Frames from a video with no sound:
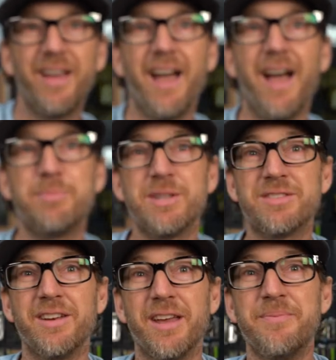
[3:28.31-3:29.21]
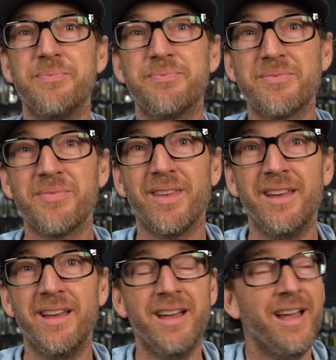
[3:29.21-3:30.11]
national
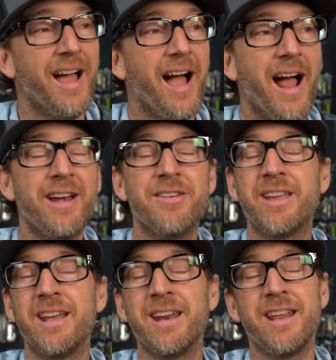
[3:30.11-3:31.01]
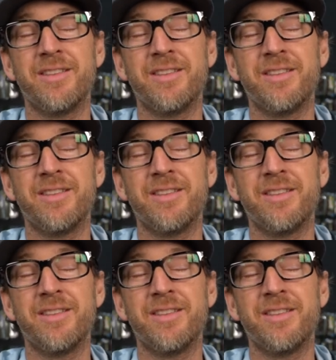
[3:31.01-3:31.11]
spokesperson of Orion? I don't get it